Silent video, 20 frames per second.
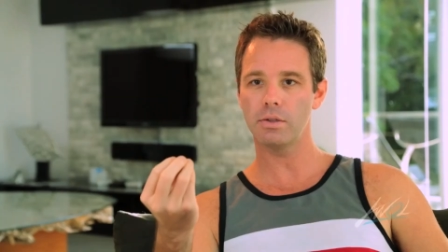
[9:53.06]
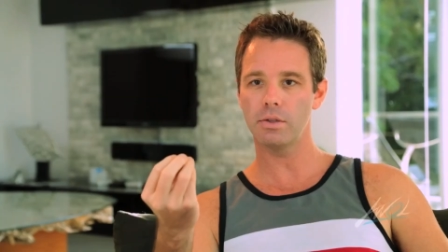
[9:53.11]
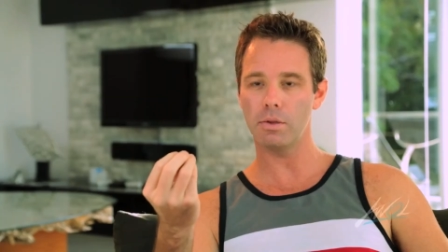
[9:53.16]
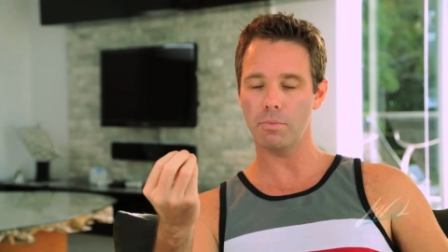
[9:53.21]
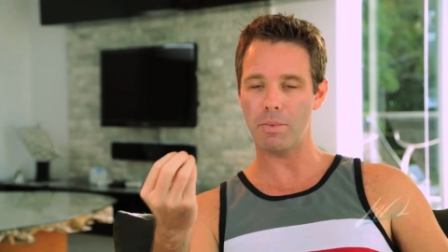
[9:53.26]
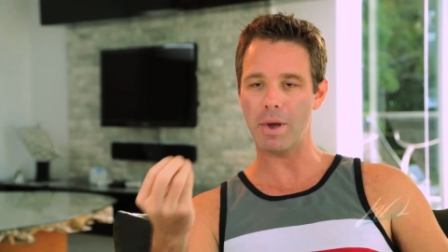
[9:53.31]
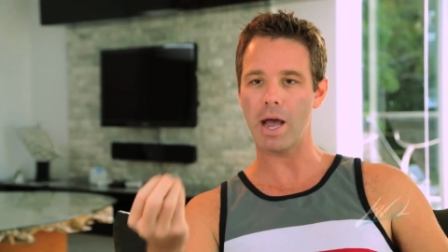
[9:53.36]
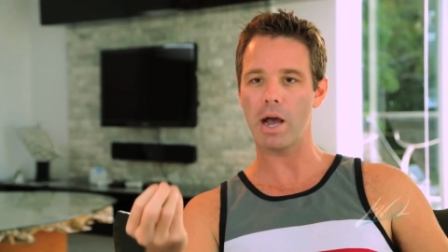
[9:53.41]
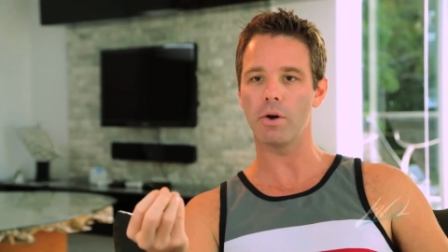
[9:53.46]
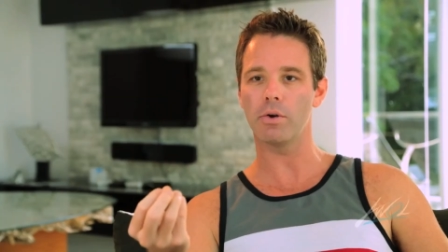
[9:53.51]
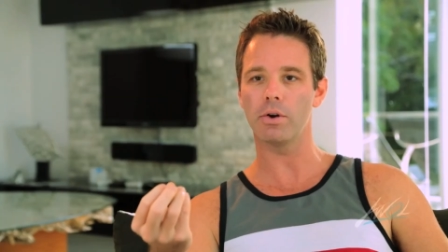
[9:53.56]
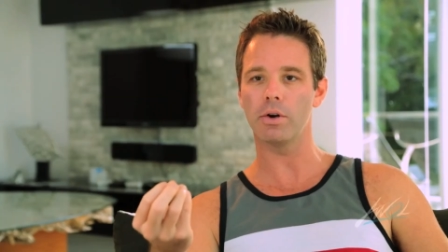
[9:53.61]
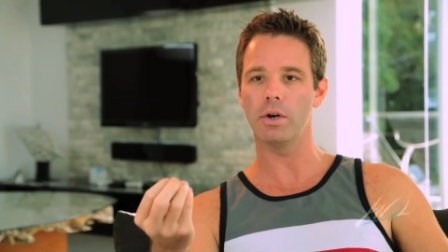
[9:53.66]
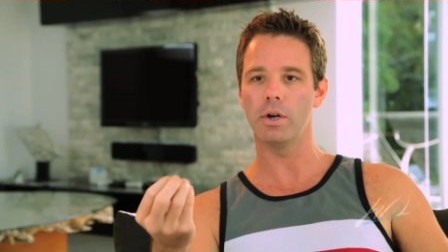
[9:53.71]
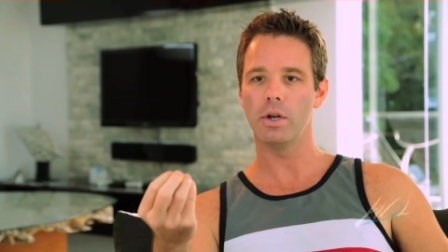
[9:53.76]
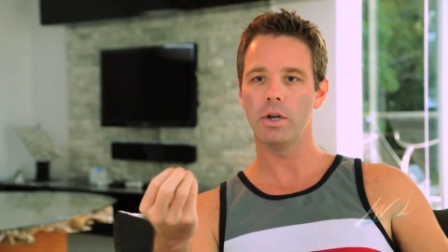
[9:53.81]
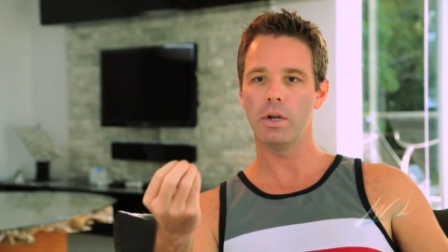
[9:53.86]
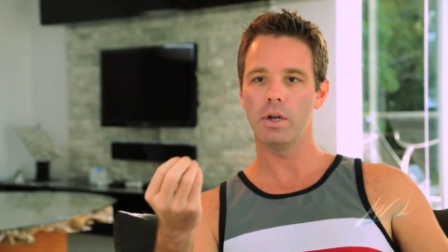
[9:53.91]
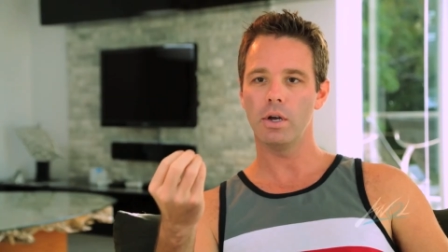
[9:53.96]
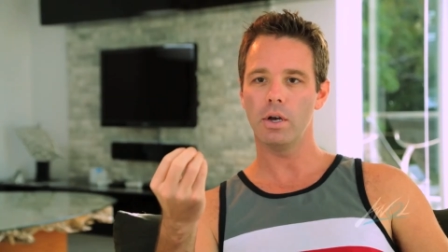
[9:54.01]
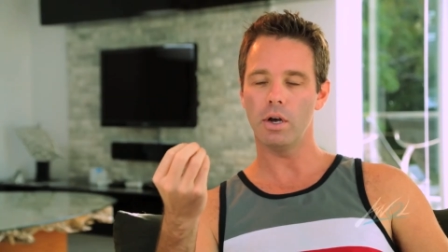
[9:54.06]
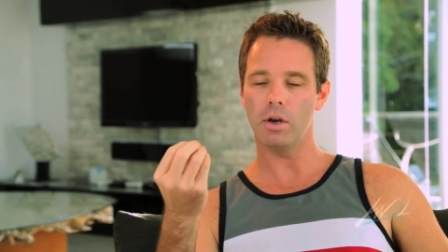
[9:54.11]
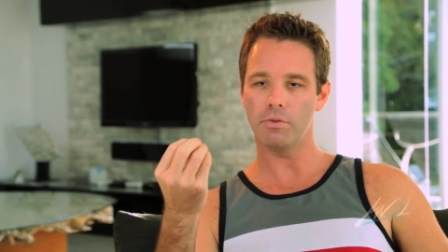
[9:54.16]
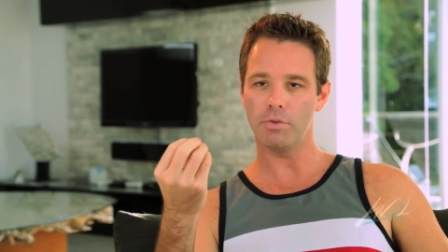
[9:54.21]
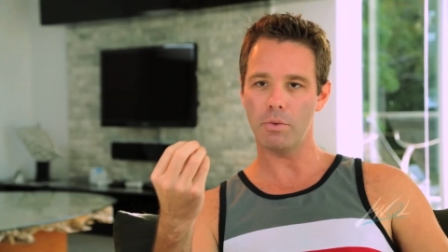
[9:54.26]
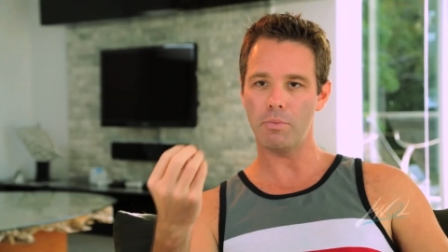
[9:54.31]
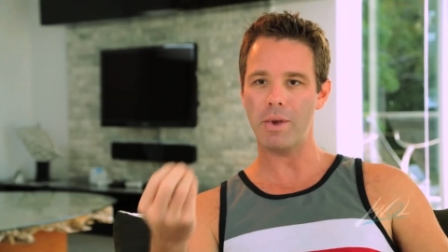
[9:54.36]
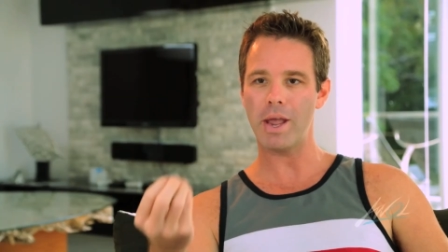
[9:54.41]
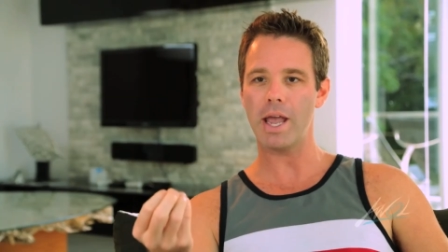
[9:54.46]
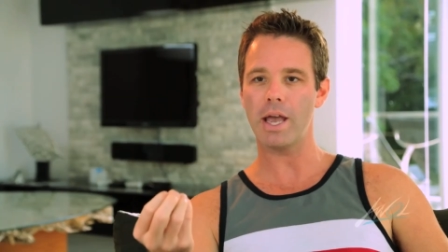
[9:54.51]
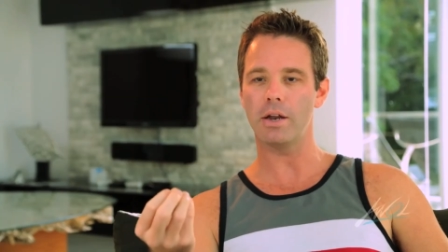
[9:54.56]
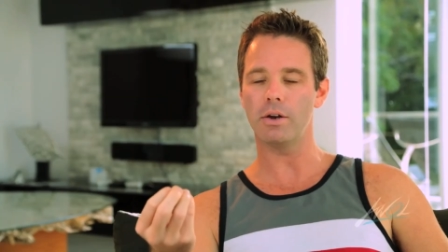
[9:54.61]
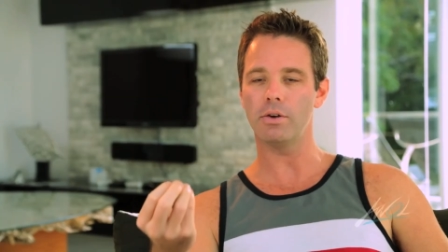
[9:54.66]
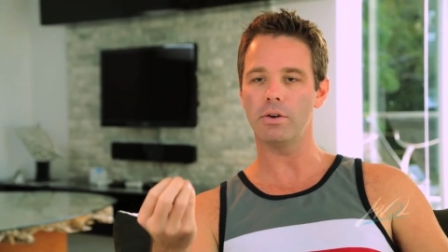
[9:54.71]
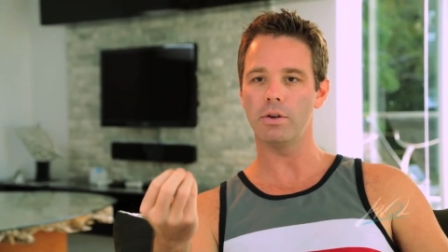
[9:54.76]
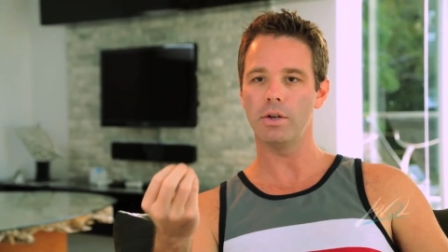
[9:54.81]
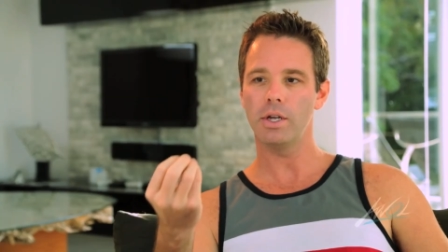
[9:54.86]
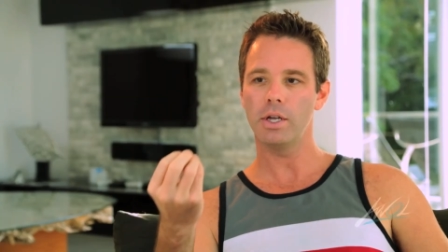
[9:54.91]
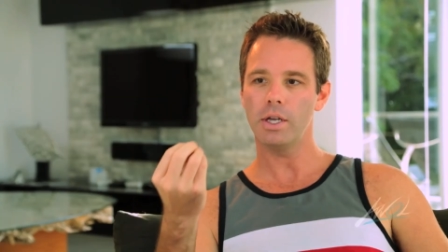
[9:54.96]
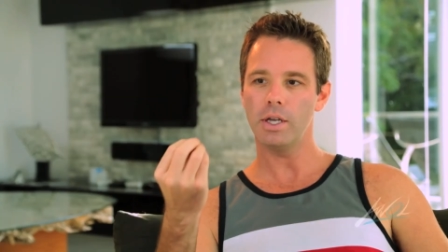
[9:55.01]
the power of the
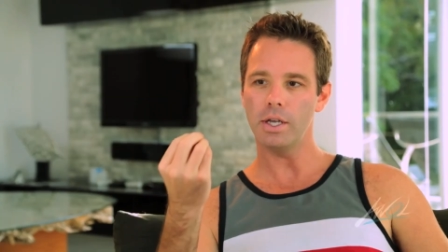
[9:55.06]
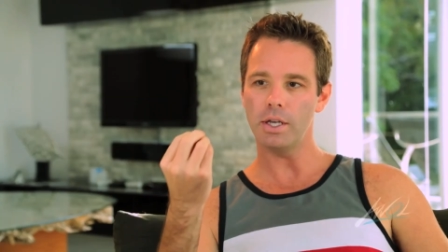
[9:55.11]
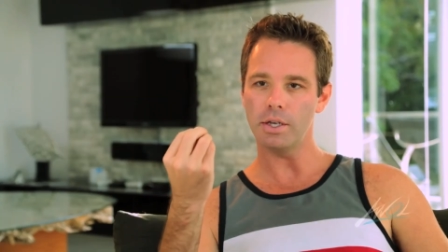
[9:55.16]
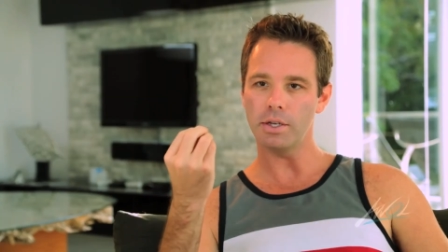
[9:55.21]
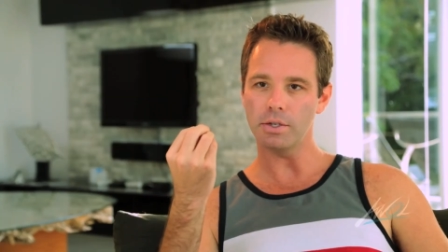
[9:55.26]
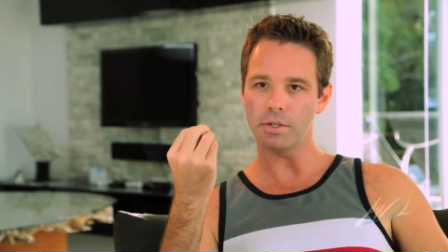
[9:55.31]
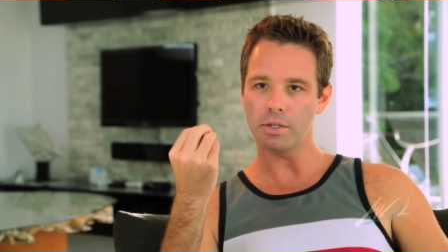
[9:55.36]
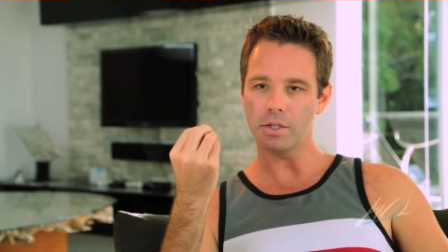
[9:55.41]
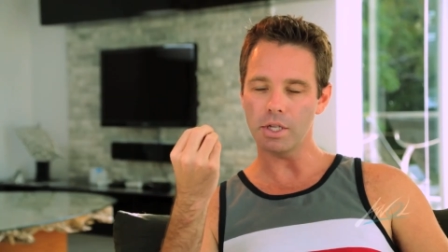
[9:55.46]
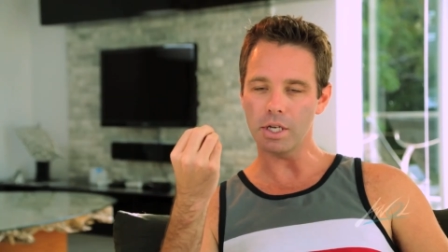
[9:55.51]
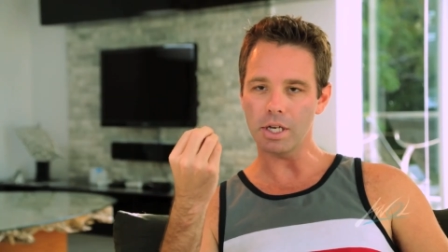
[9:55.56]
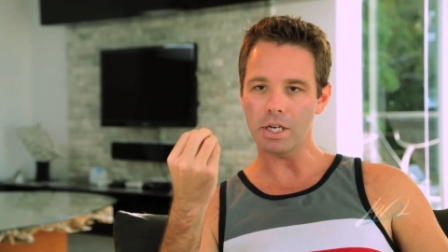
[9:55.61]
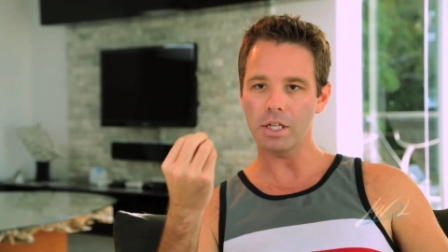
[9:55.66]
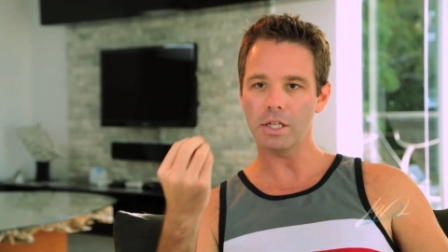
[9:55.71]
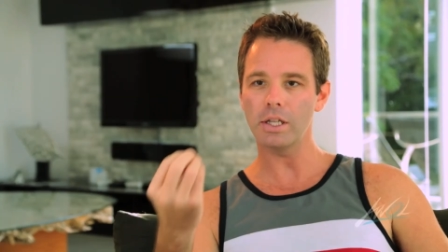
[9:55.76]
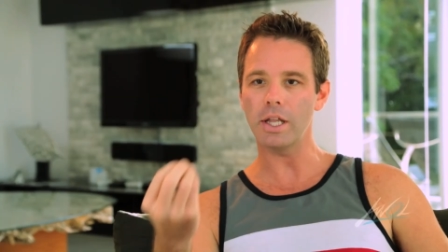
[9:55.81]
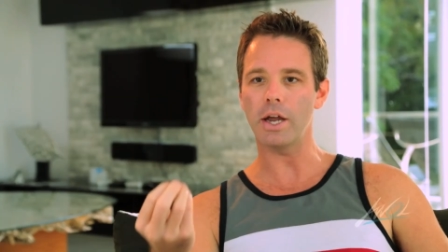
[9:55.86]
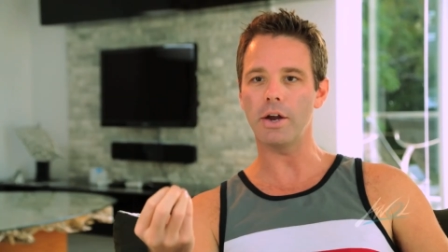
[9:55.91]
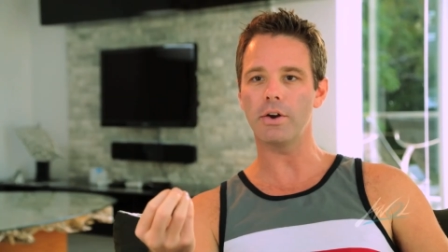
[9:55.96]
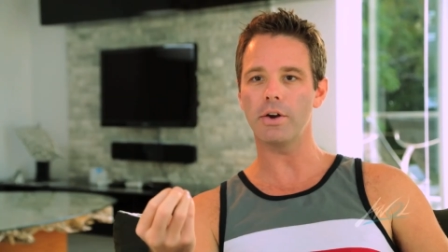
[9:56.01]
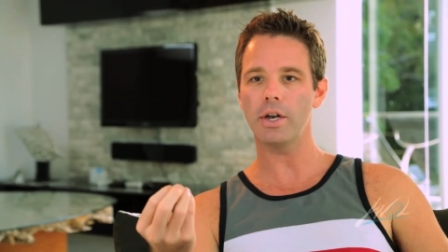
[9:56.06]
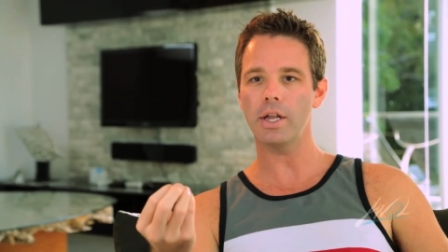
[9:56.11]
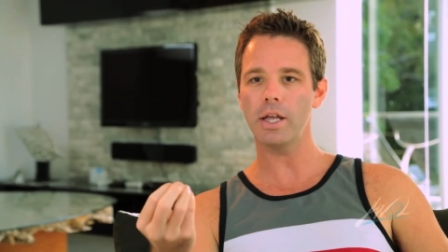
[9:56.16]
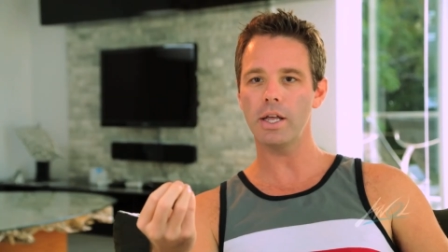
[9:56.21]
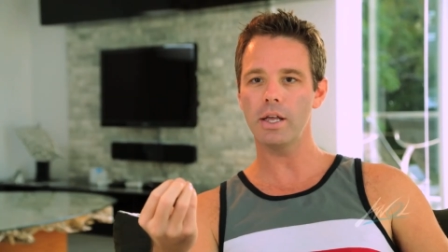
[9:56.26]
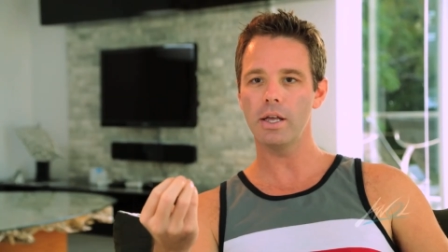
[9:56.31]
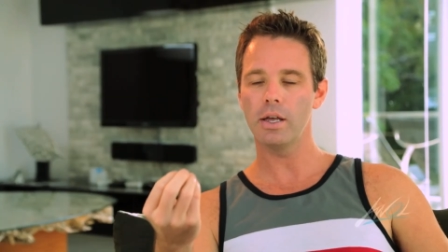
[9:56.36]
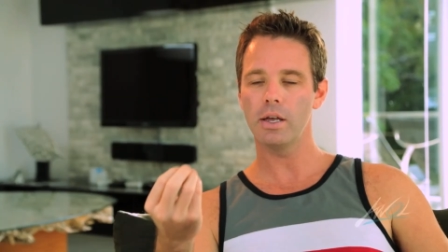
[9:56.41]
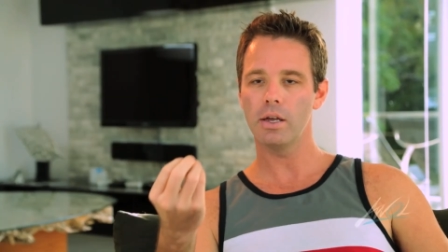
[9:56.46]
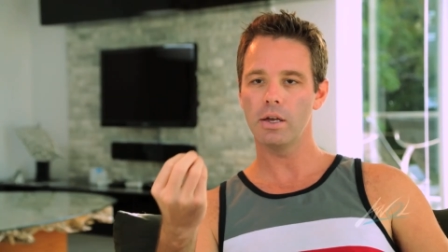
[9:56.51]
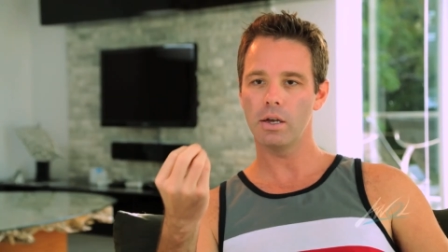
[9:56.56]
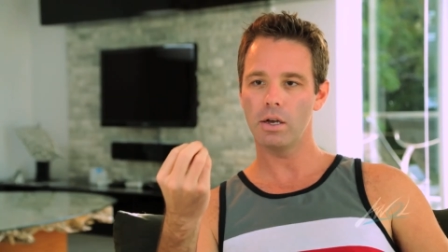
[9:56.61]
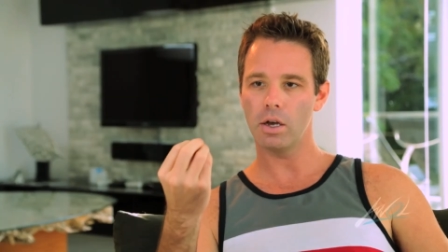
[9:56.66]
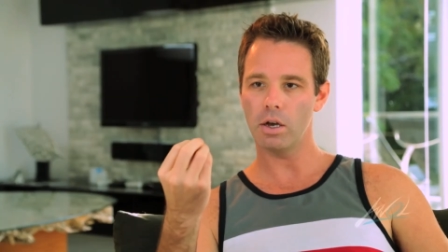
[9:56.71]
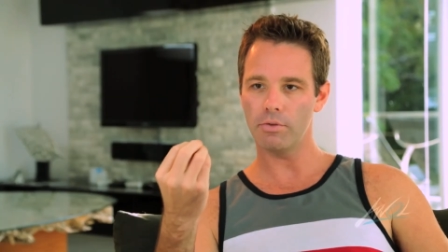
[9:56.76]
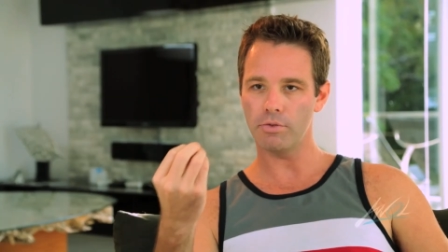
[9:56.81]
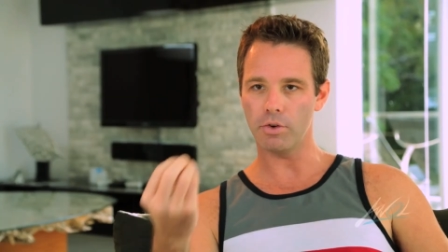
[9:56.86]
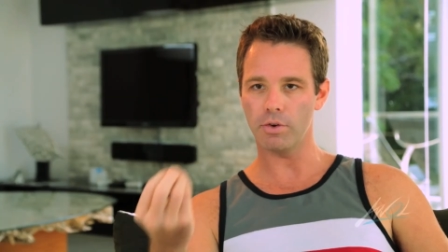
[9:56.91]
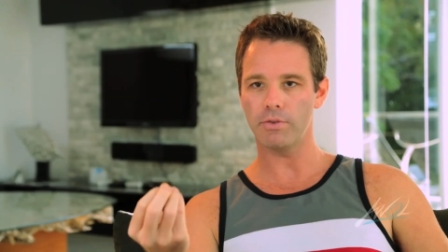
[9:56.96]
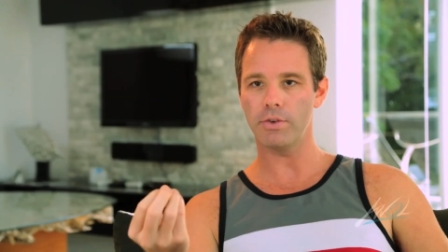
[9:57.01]
panel, is the clarity
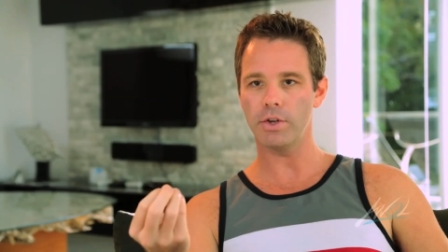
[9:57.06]
of your